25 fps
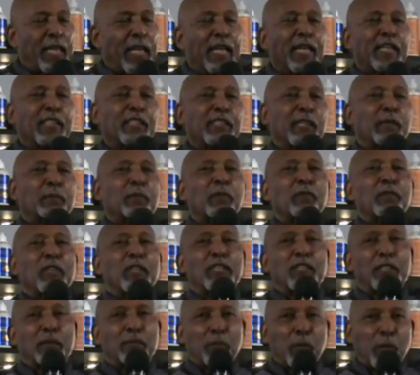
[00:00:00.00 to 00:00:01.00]
And some of
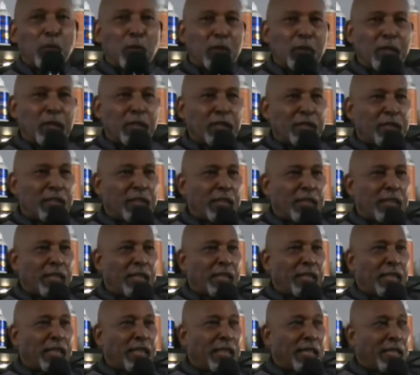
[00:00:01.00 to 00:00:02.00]
us are Moors
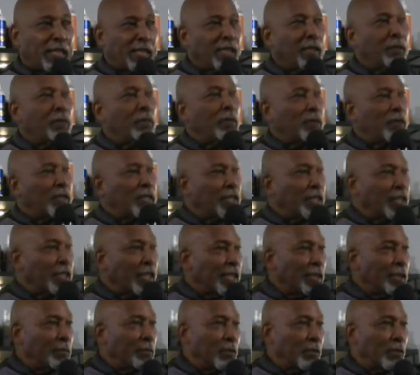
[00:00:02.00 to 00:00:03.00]
and some of us are
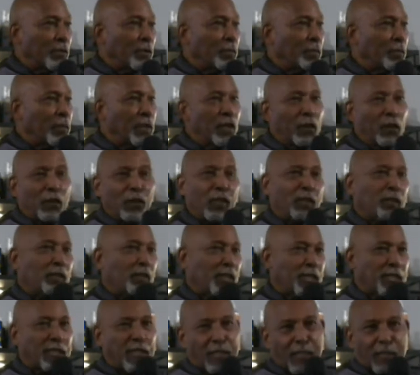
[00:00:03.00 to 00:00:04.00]
Hebrews, but all of
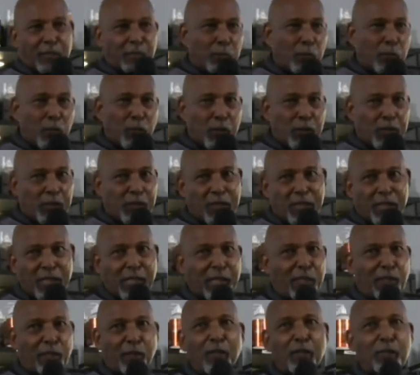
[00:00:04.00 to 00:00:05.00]
us aren't Moors
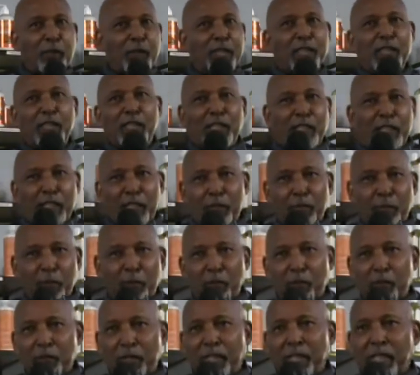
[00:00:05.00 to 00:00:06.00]
and all of us aren't
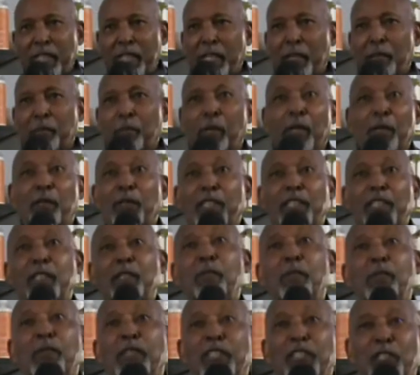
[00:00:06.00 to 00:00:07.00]
Hebrews. Matter of fact,
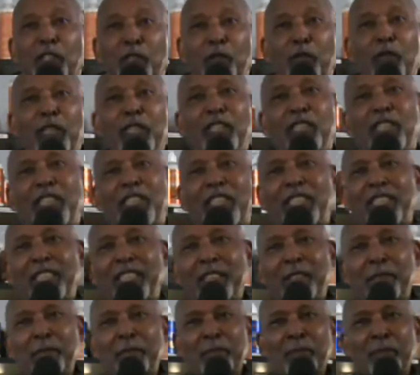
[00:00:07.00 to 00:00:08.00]
some of us are
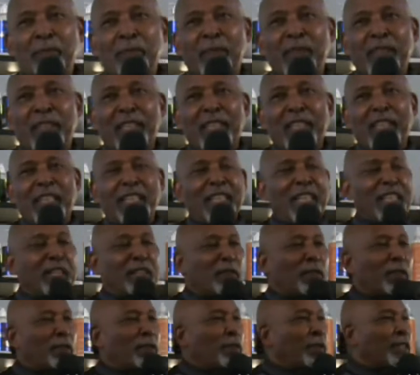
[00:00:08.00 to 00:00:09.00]
Christians. Think
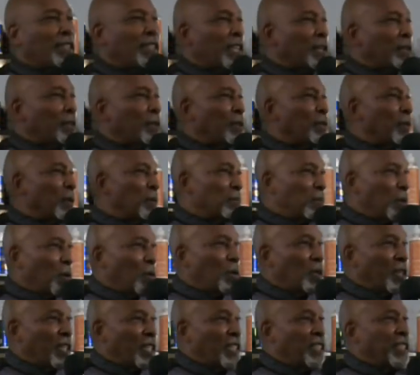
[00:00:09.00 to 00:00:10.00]
about it. If we say we were
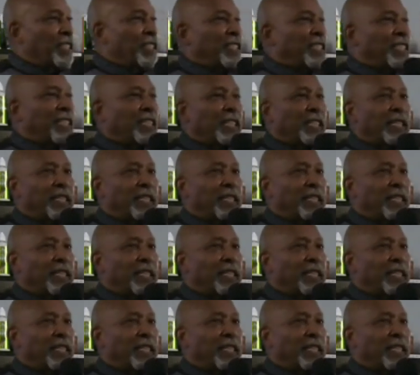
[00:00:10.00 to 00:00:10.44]
Moors,